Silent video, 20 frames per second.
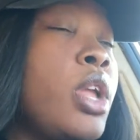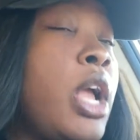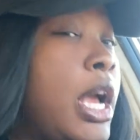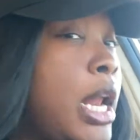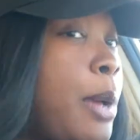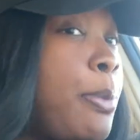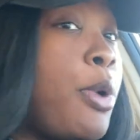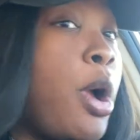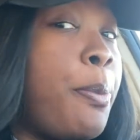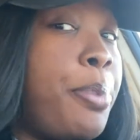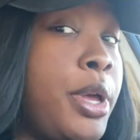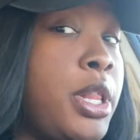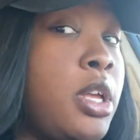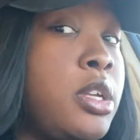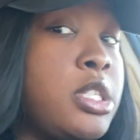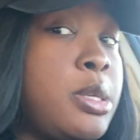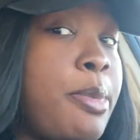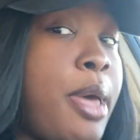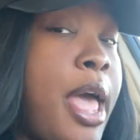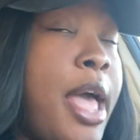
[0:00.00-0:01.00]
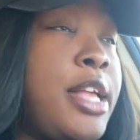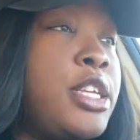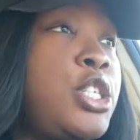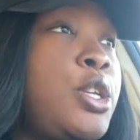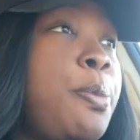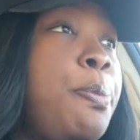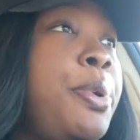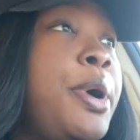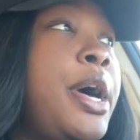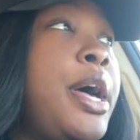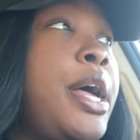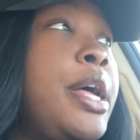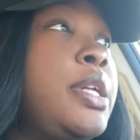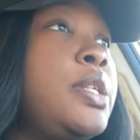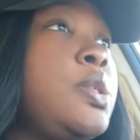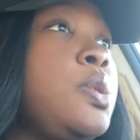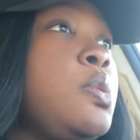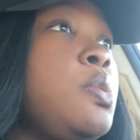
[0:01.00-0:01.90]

and I brought pillows to match, but